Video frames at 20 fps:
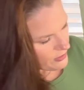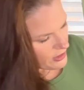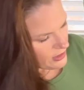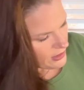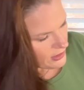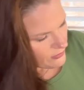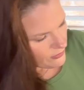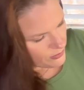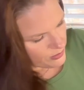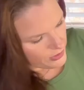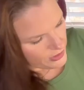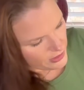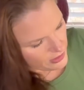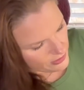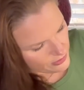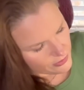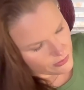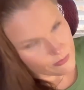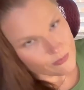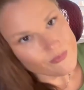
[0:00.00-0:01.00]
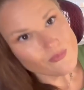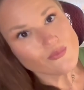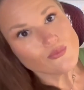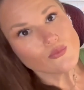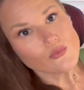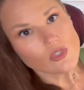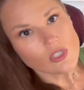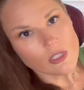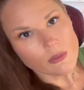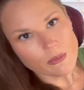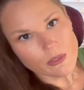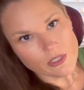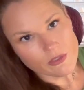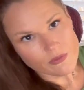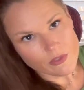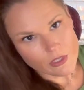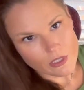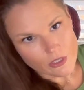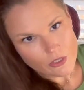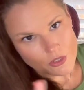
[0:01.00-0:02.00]
that devil, please. I'm being
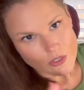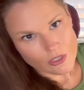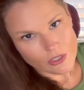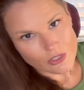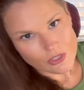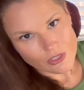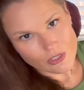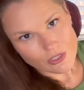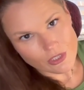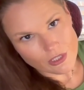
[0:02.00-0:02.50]
very cautious.